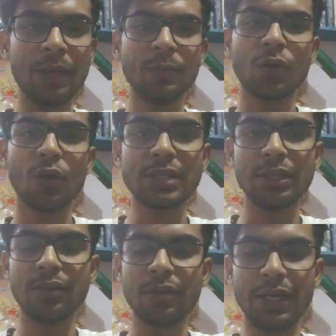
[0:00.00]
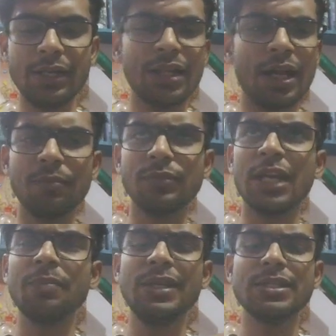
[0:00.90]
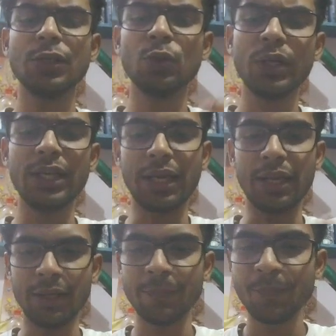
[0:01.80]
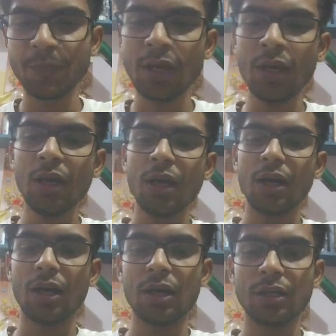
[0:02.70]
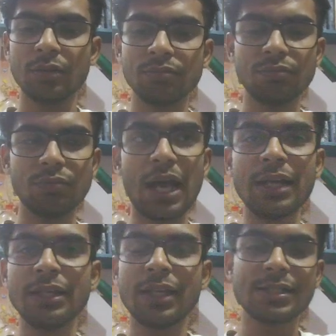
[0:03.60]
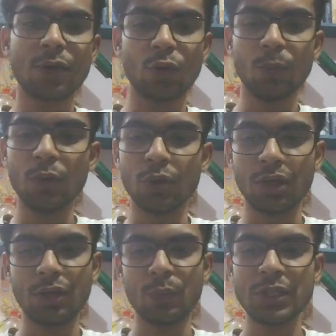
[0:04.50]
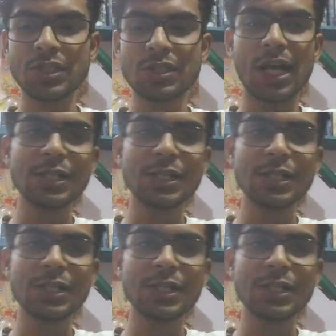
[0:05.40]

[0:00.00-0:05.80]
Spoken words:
cross n grid, that means a 2D array, uh, and there is a robot which starts